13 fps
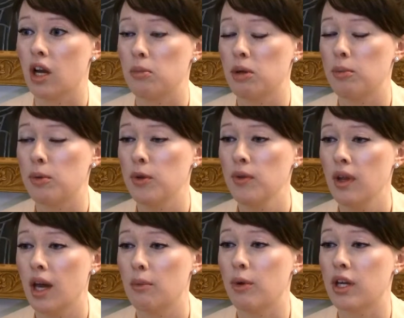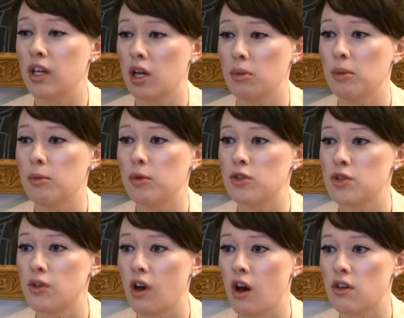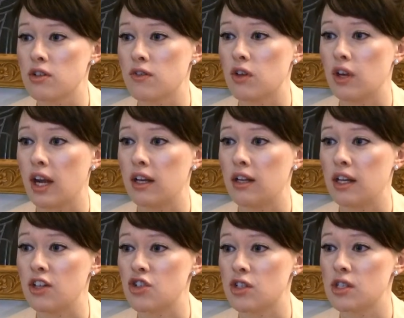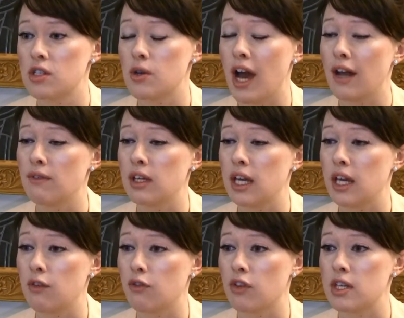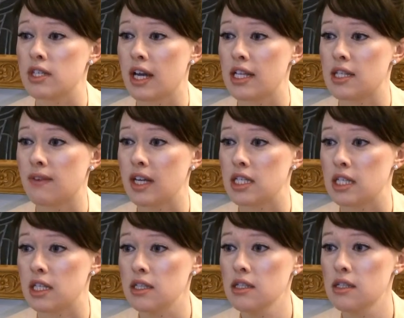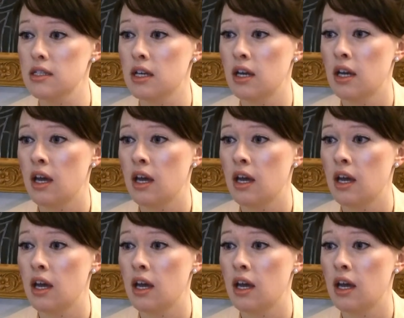young people. I bring young people to the halls of the United Nations to advocate for these kinds of ideas.